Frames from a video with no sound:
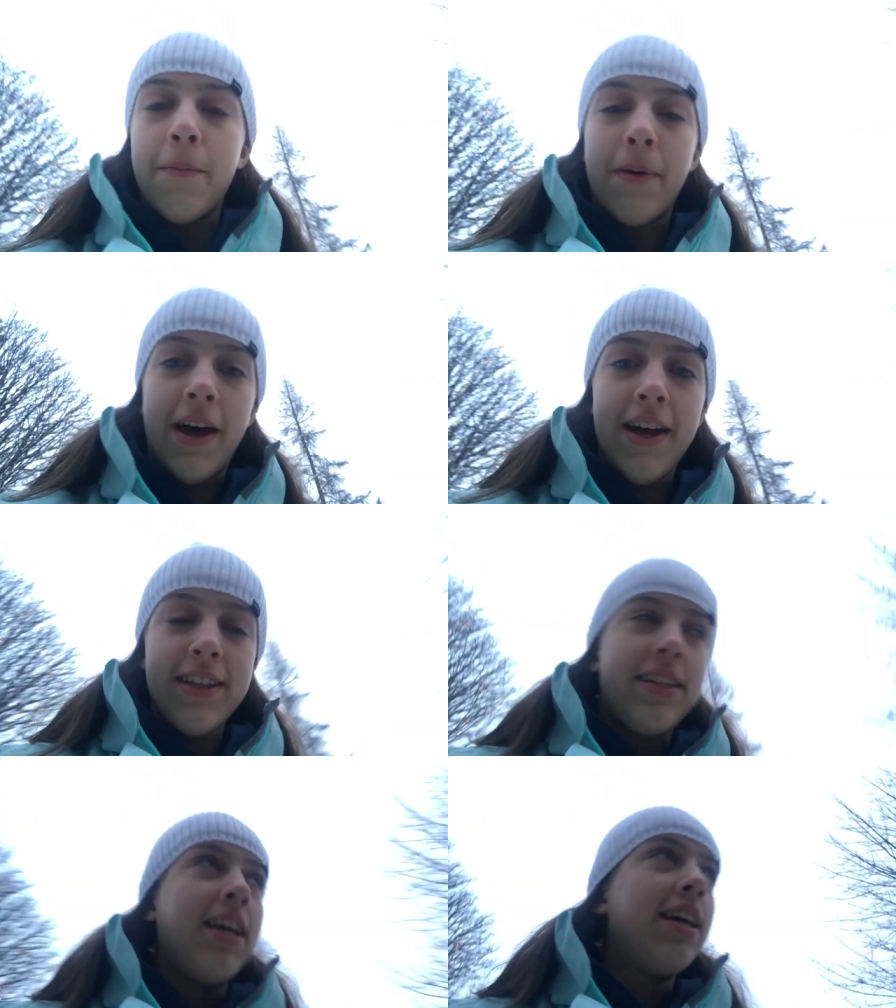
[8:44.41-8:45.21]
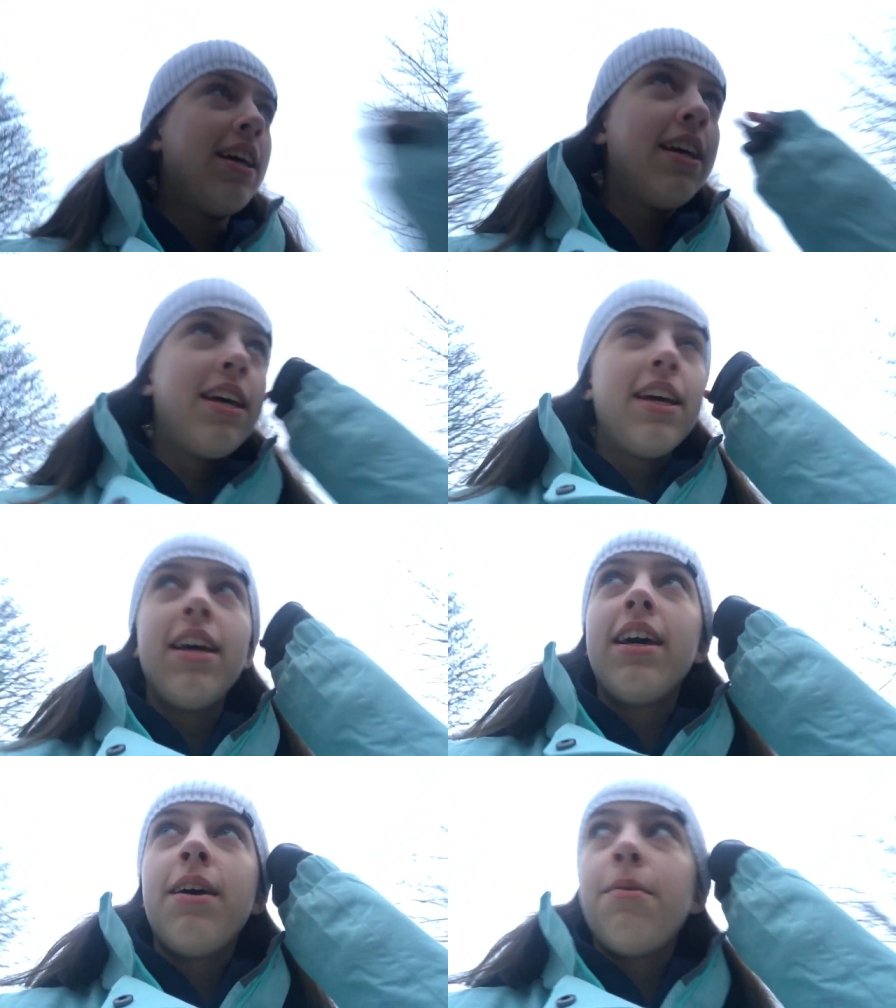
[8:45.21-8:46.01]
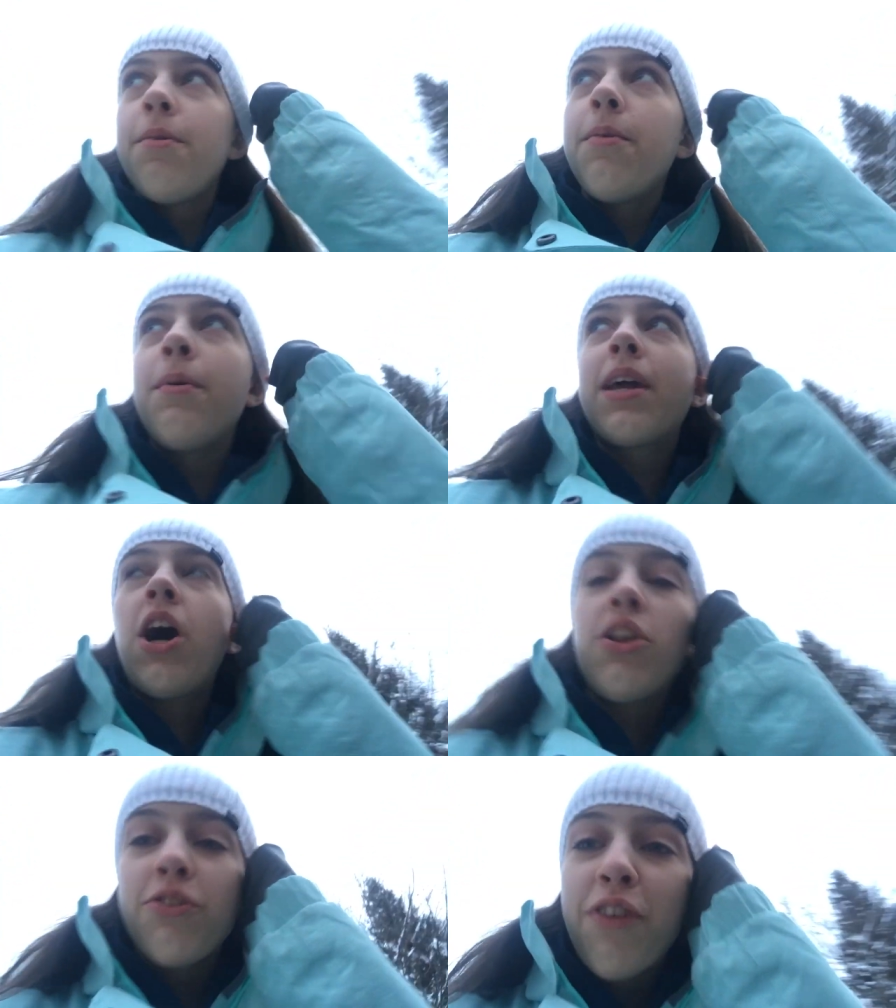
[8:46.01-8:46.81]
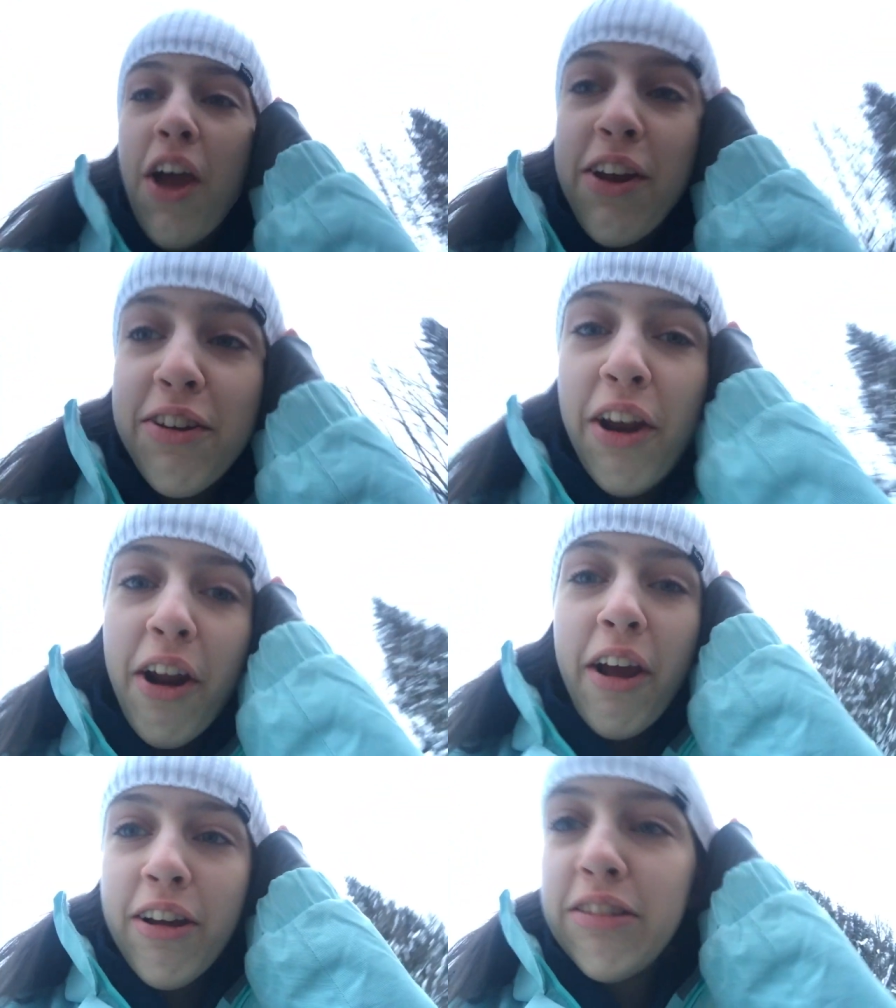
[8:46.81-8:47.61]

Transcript: but we can't find any.